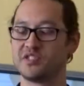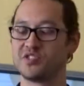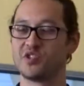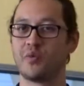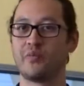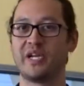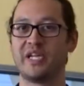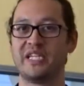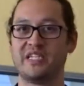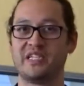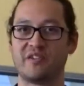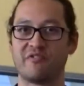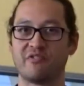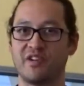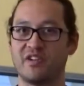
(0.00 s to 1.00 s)
so many
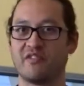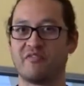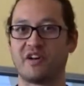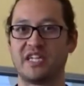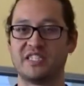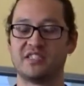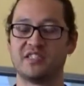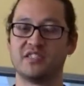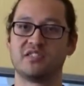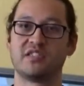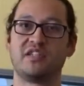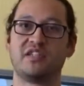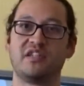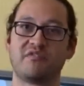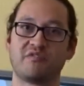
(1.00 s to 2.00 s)
different devices
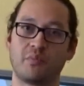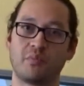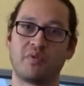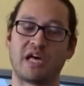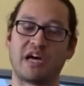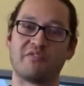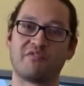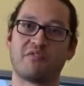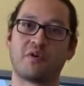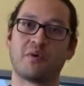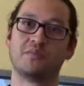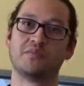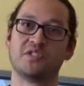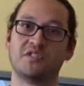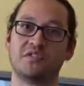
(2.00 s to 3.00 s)
and different
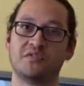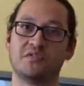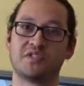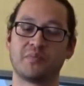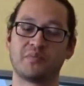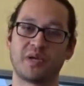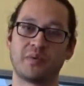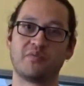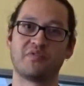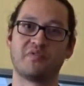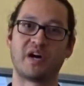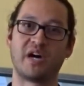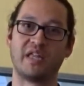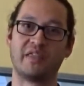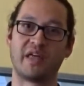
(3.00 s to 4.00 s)
platforms, you sometimes
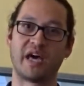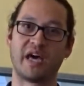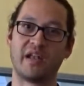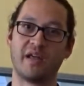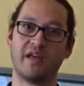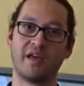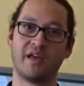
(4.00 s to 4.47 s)
find that